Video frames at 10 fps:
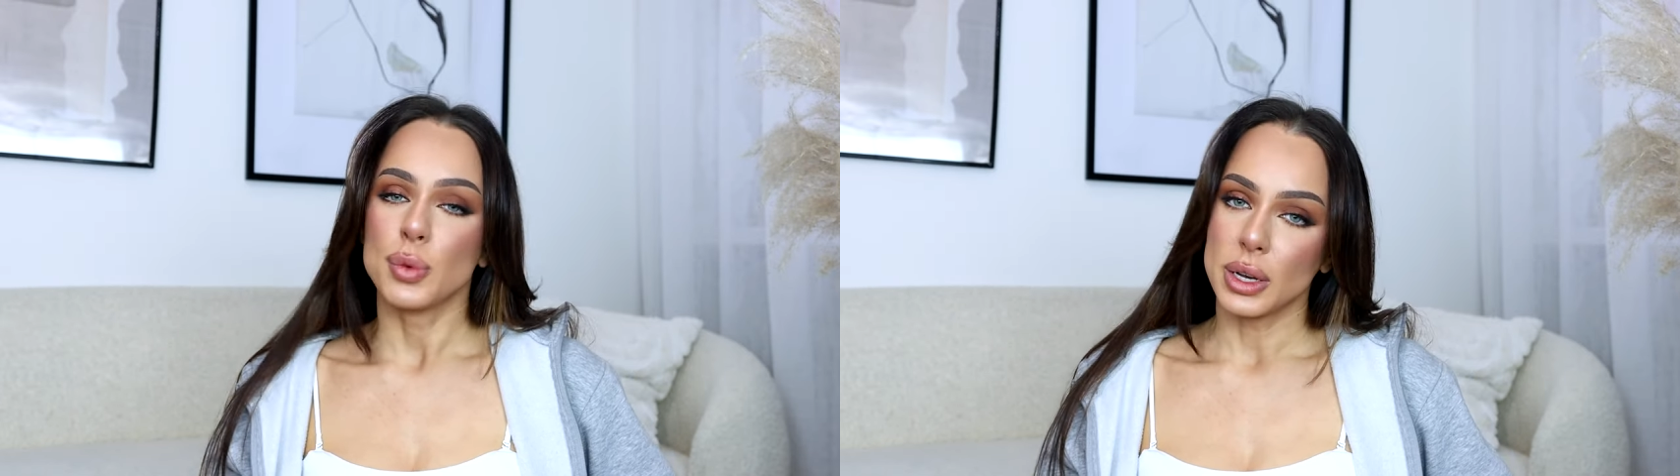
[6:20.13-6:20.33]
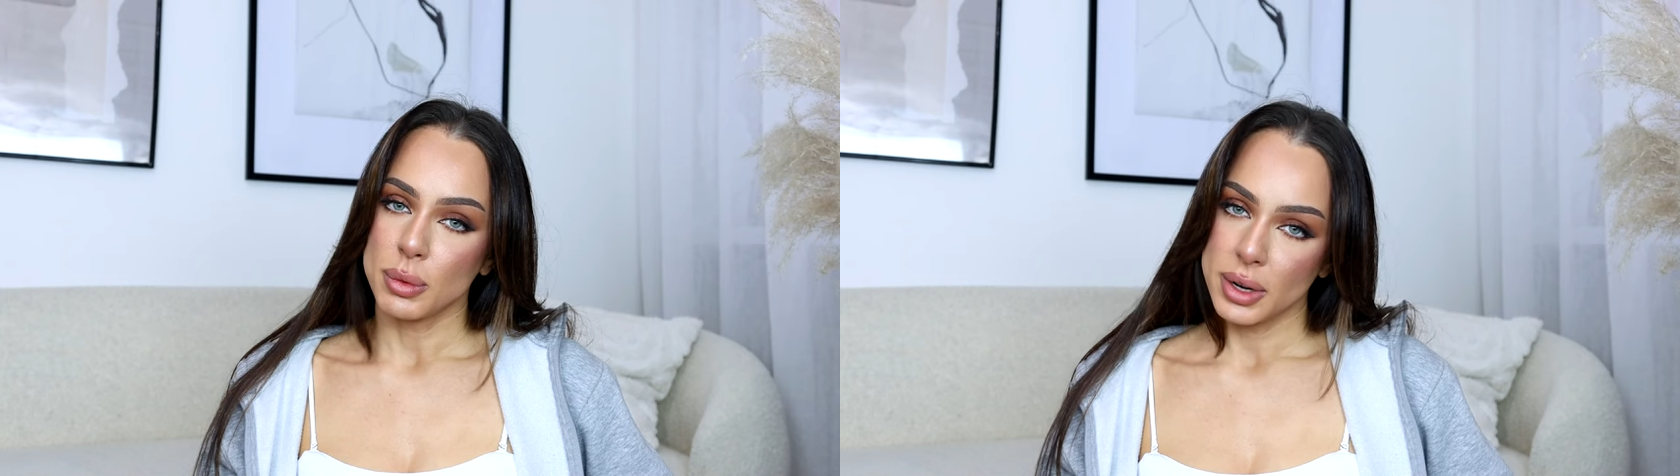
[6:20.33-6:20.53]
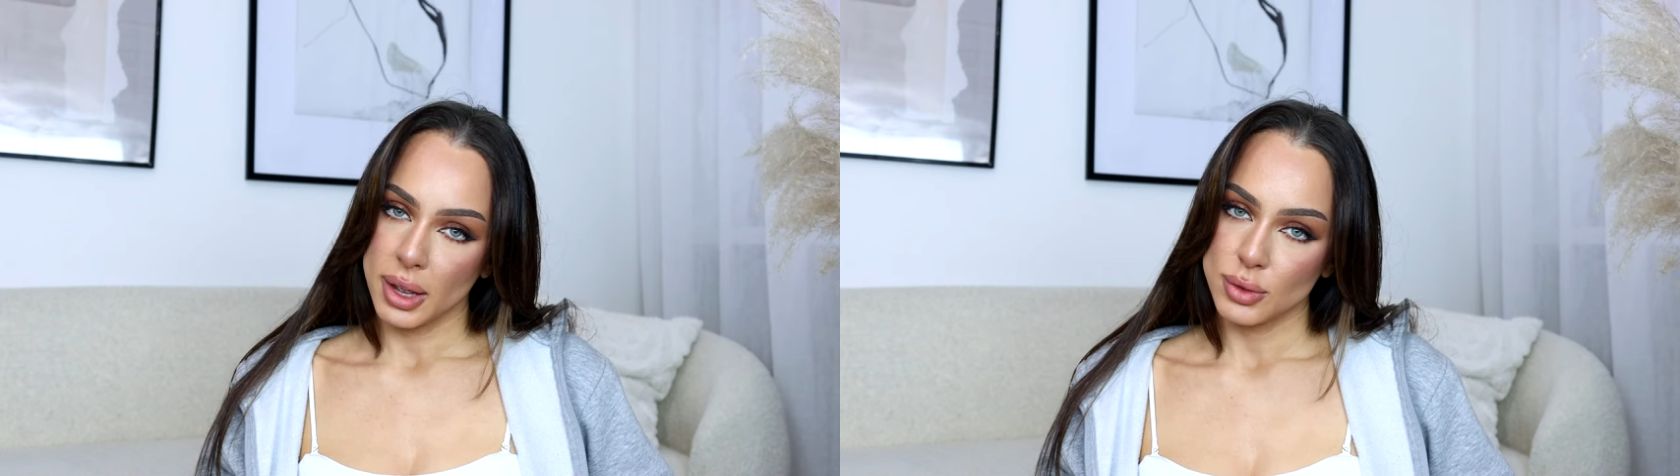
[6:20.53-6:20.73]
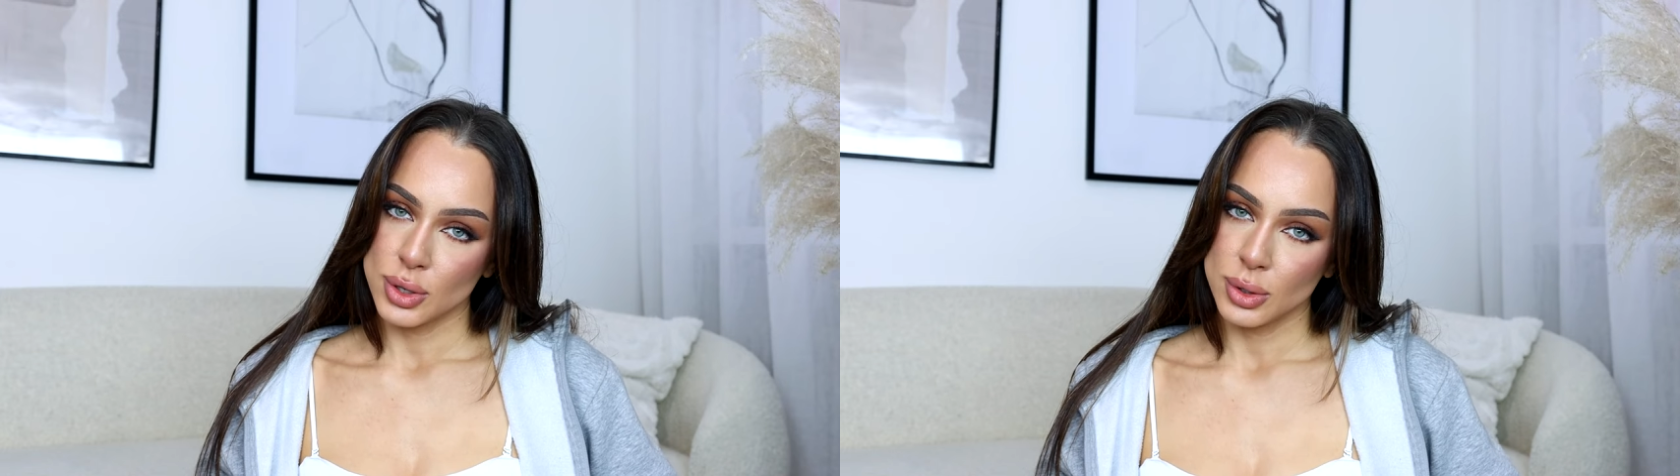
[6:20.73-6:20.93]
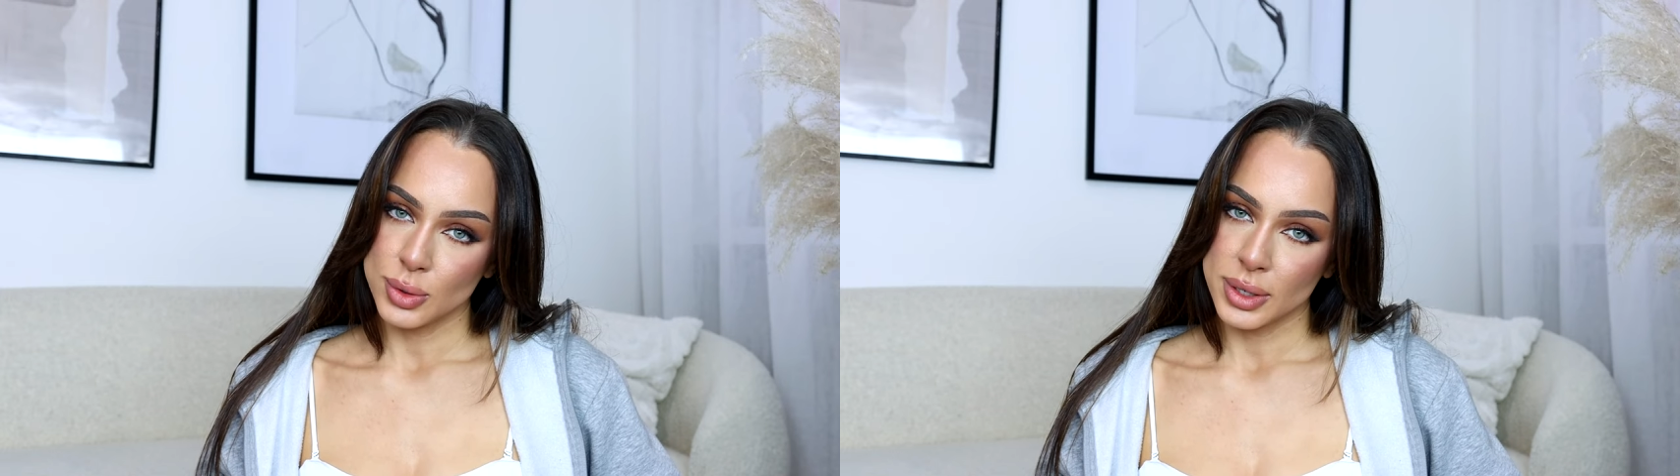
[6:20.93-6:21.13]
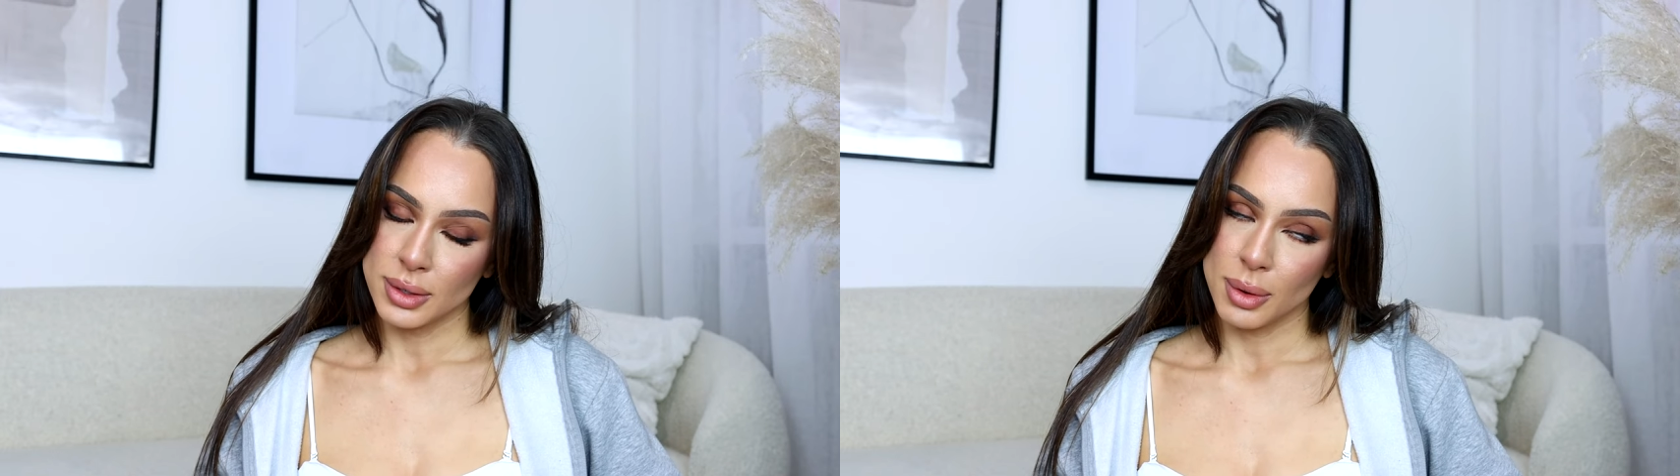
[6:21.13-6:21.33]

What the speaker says: really want to have children.